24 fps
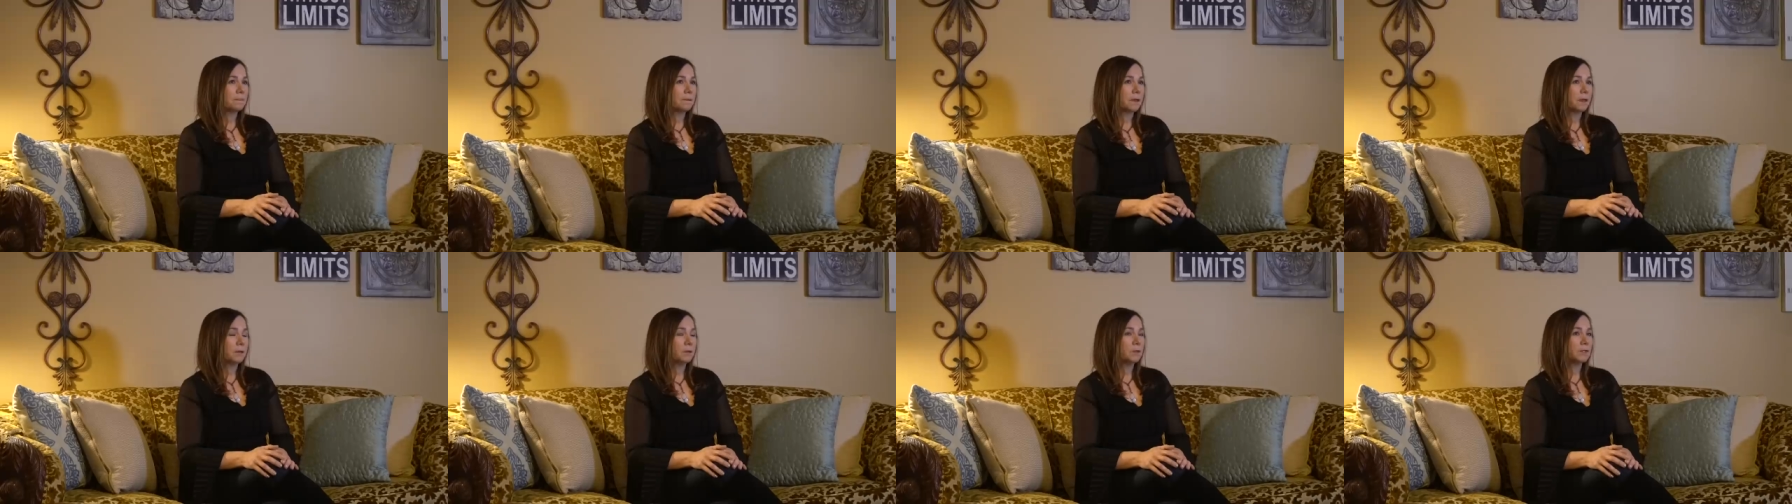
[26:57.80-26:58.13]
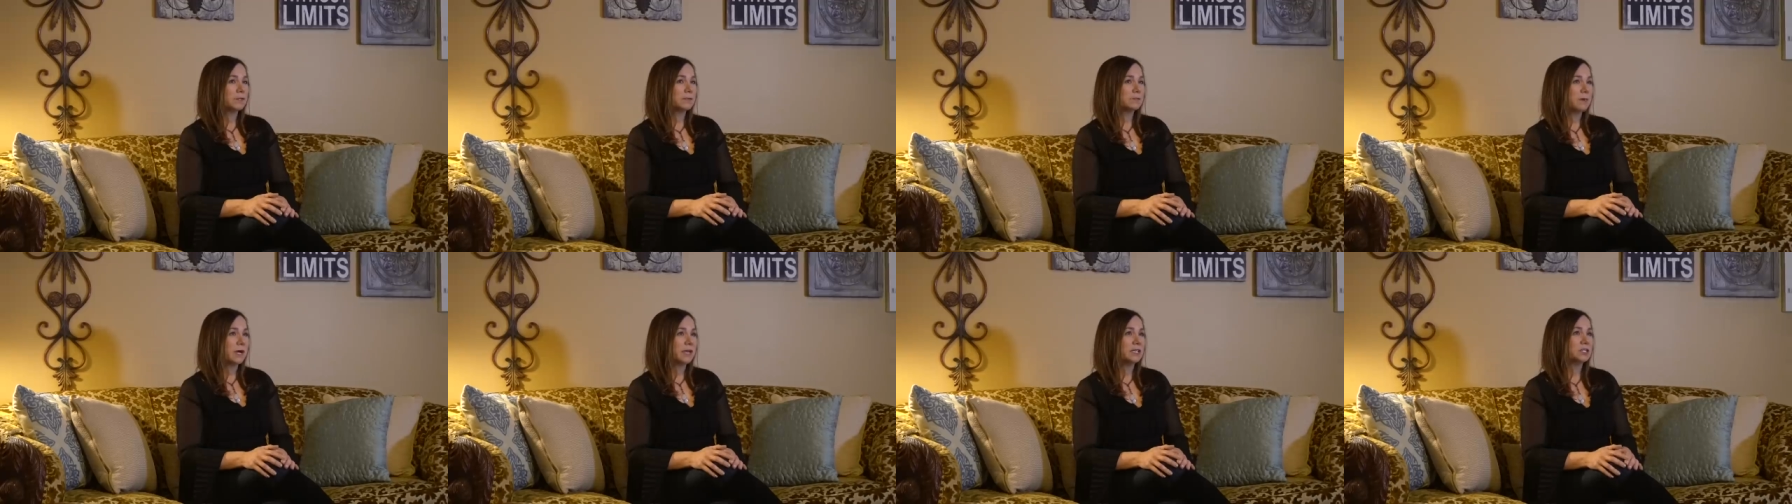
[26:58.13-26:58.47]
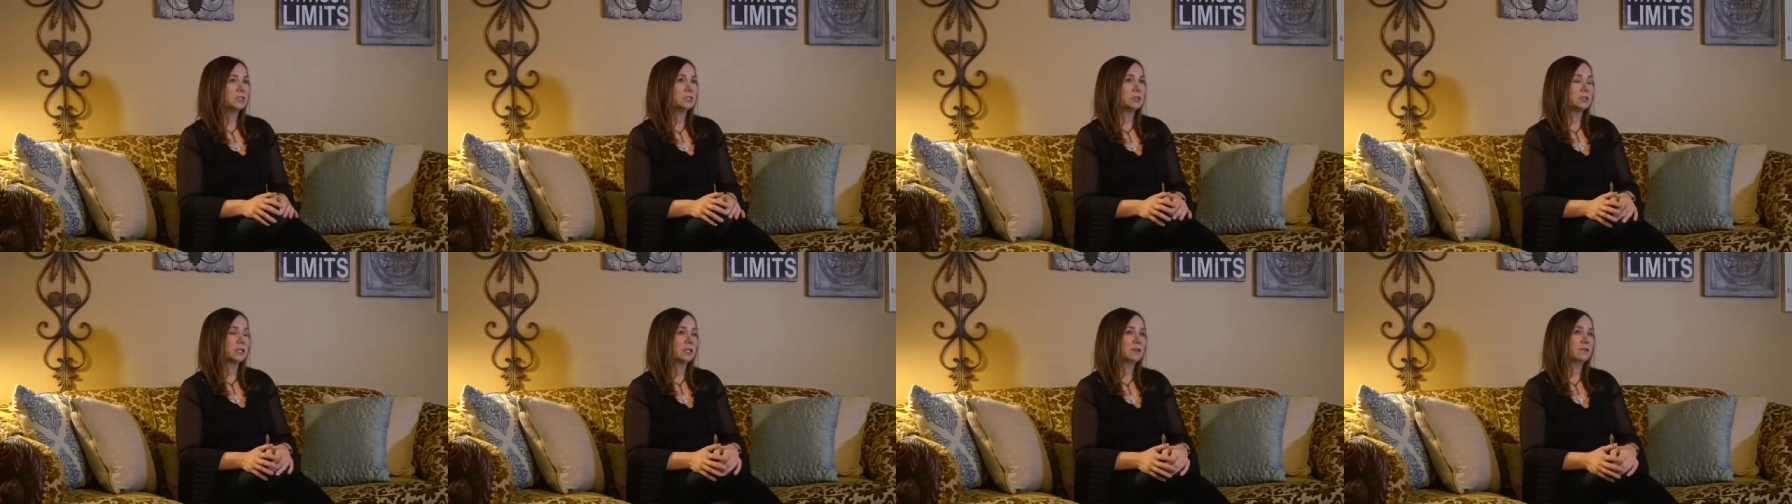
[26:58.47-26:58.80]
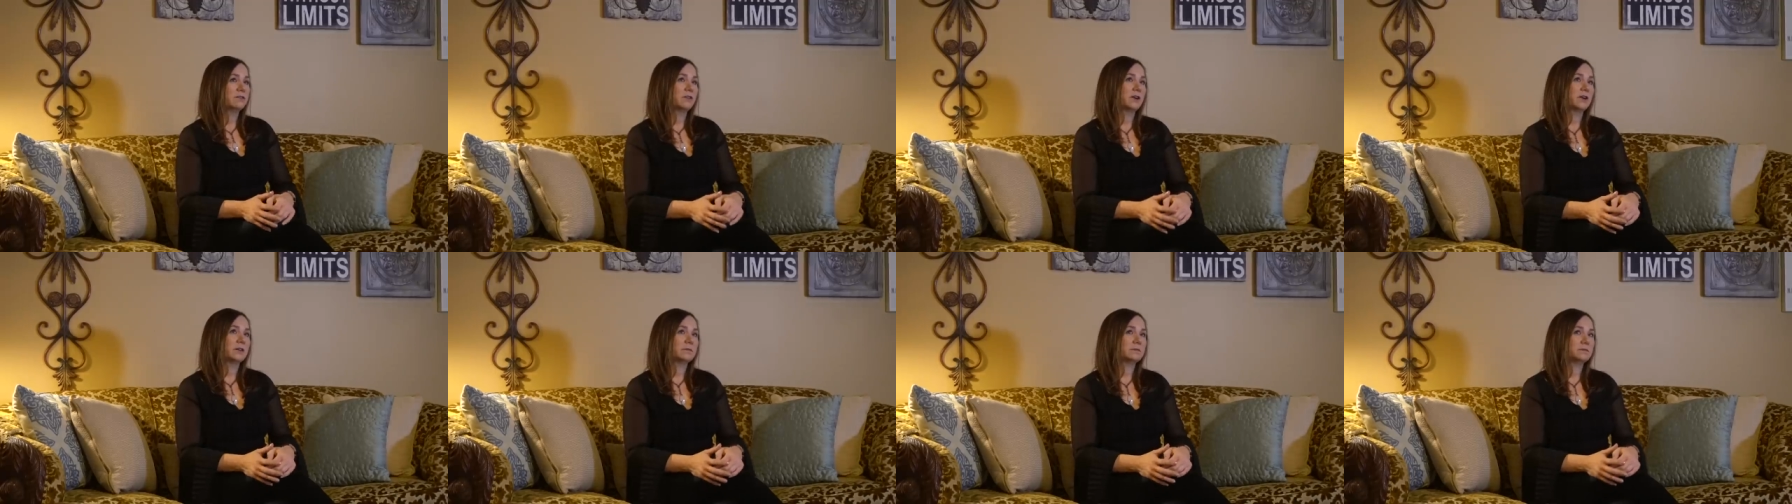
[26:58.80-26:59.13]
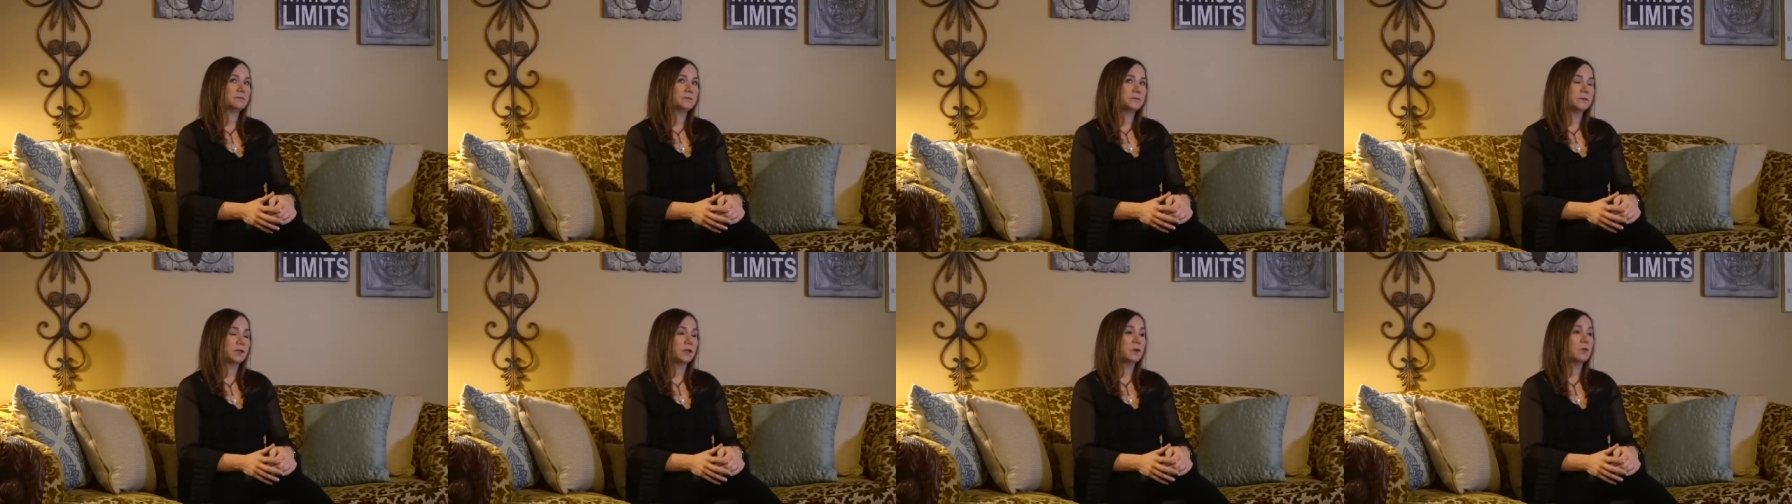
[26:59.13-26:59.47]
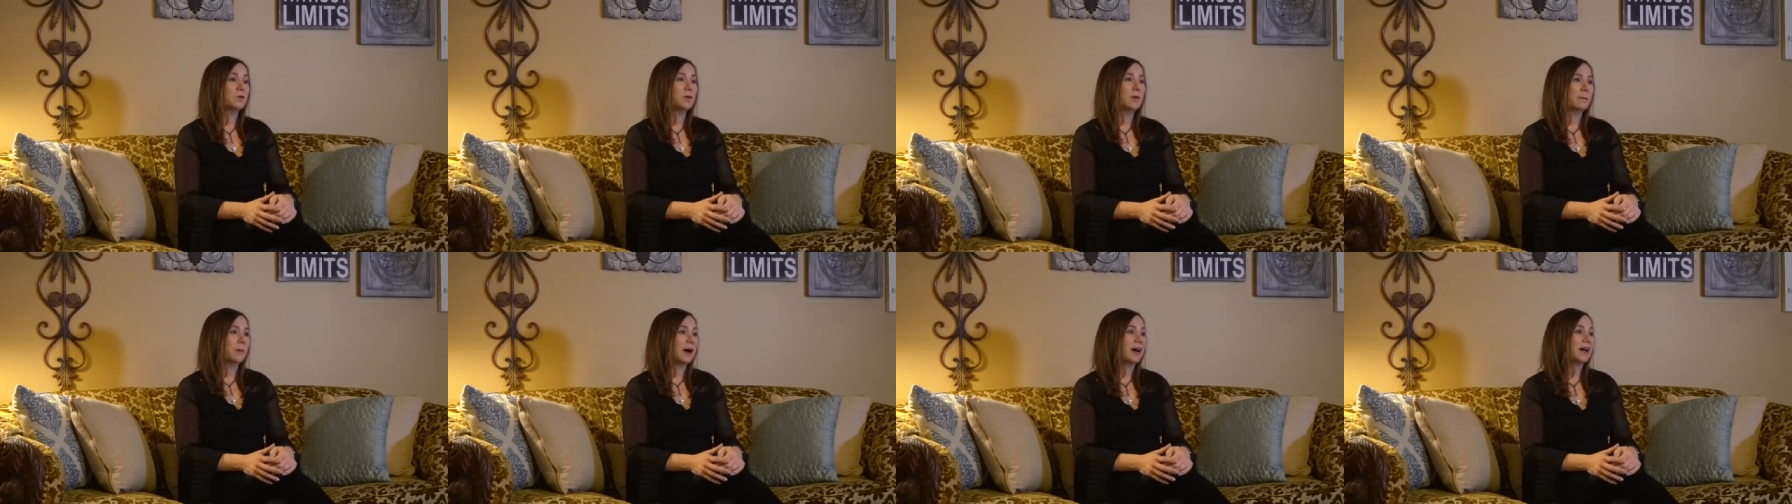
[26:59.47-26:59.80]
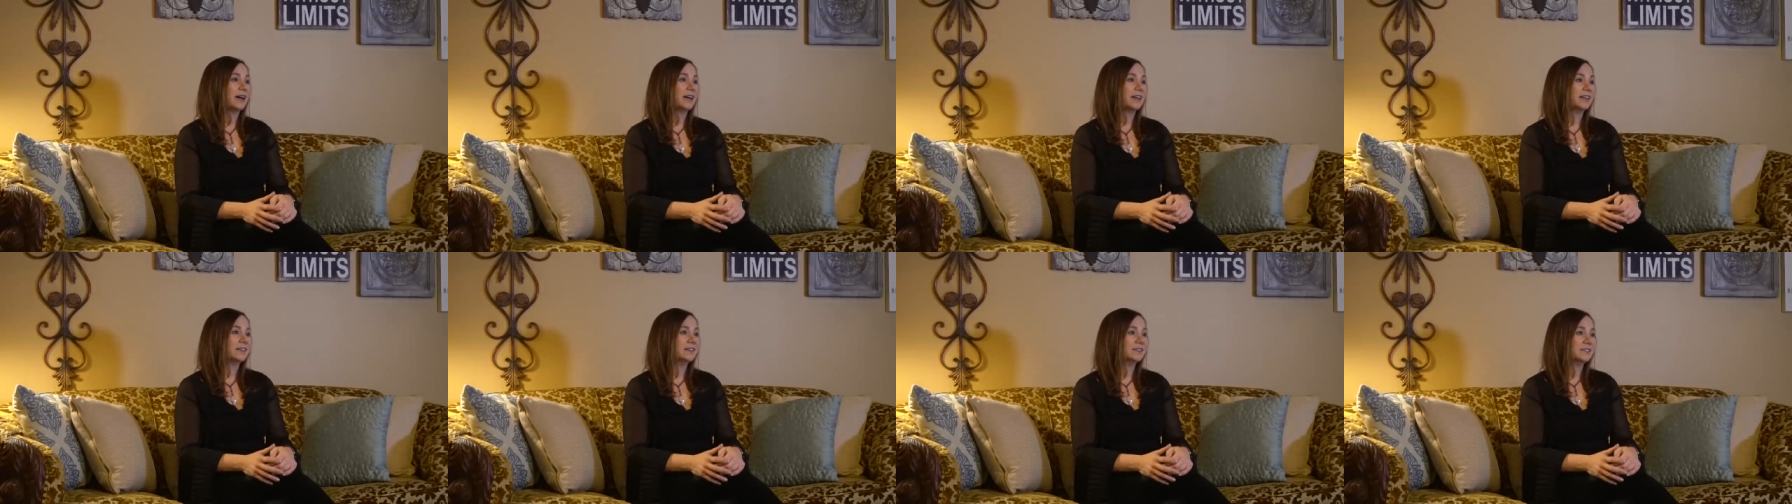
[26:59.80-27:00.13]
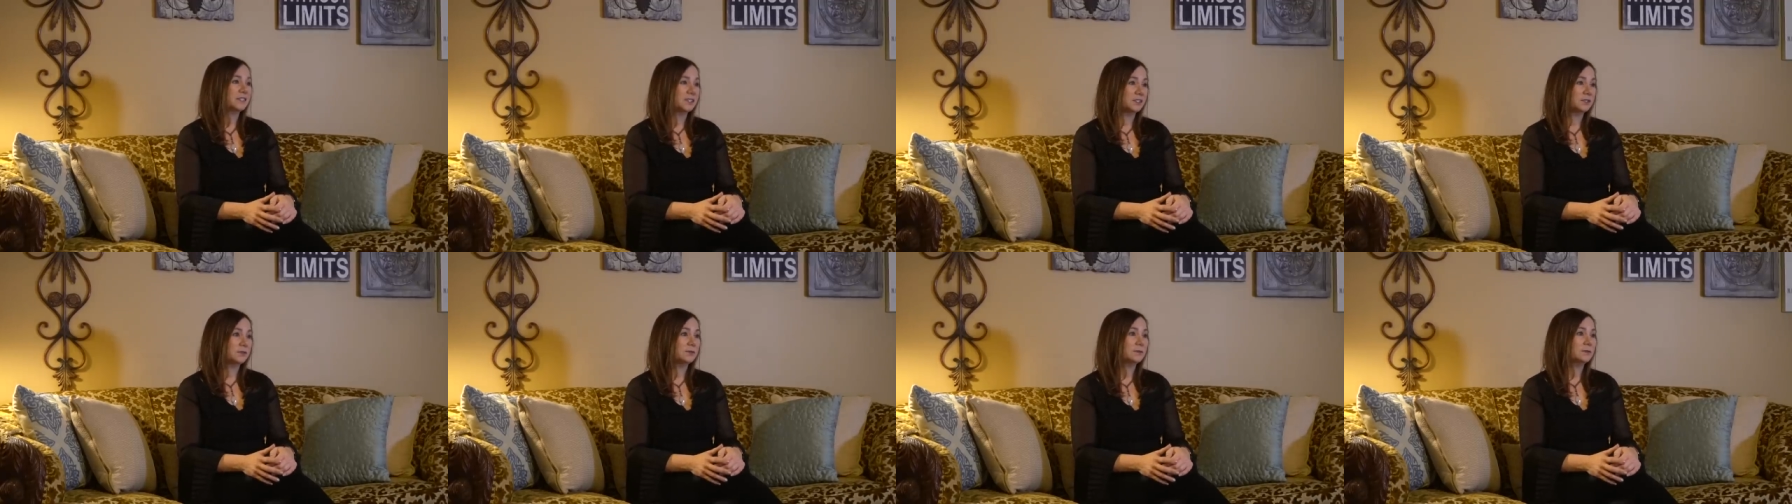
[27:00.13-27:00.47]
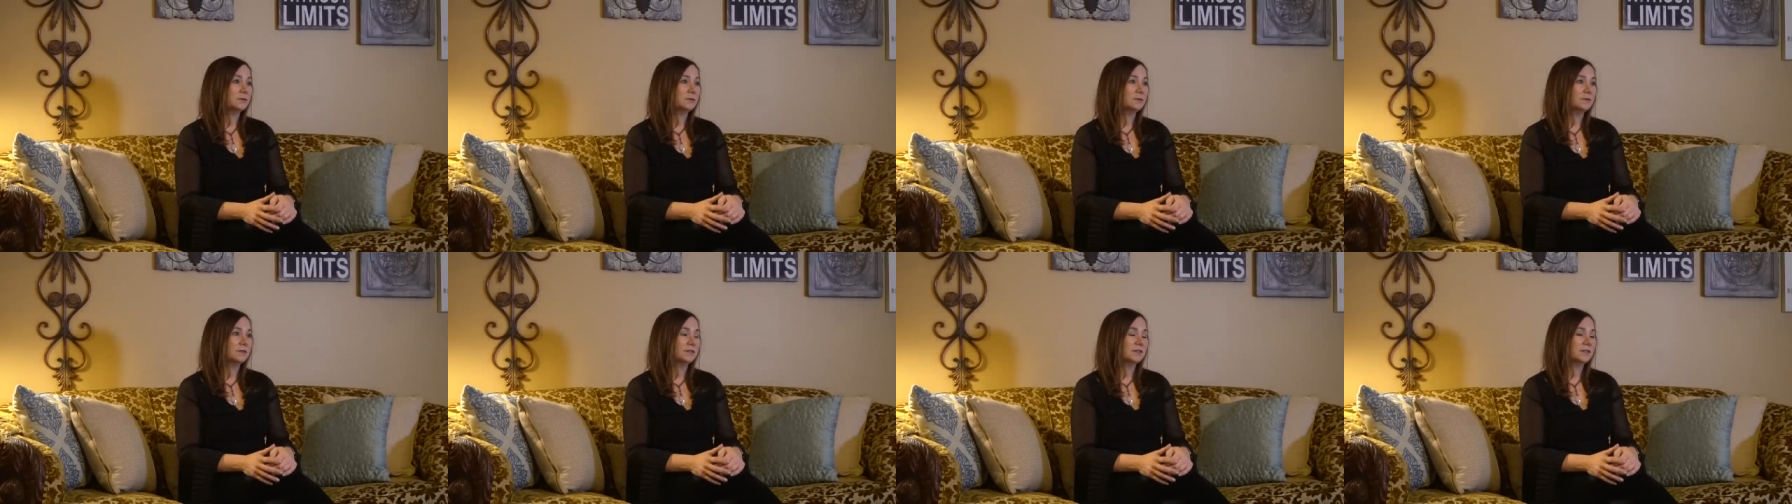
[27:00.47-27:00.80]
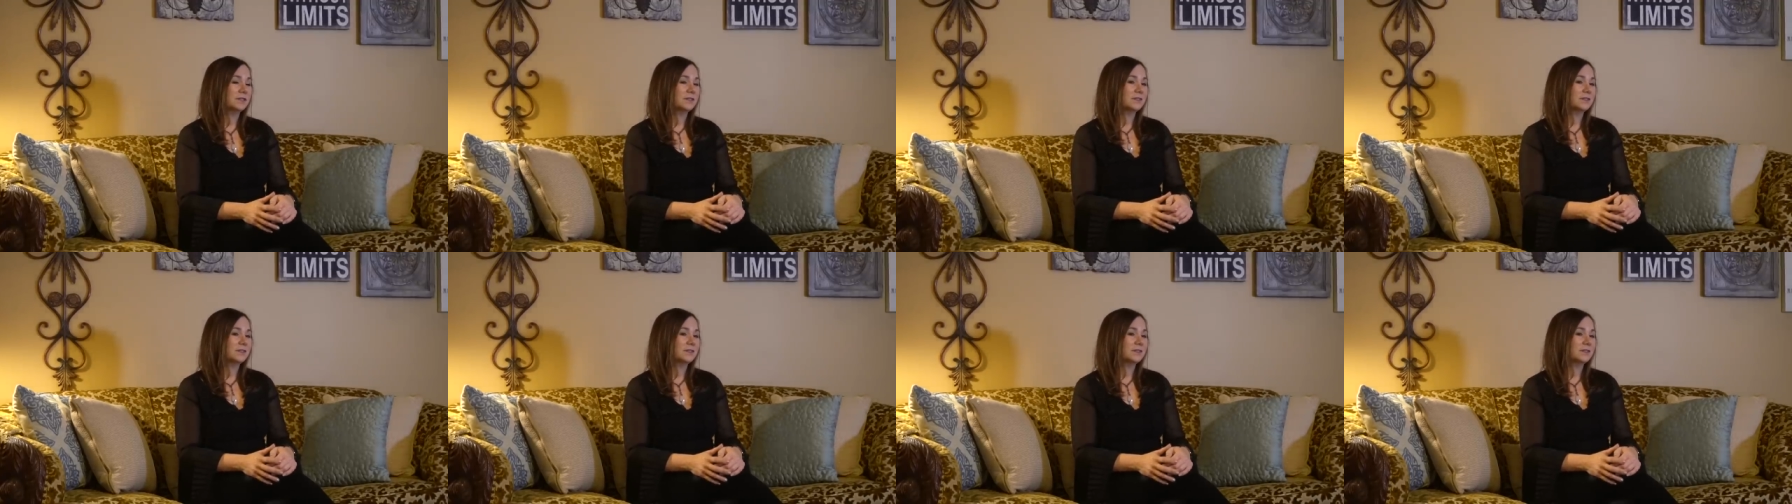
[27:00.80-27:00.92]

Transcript: it was my journey from who am I to,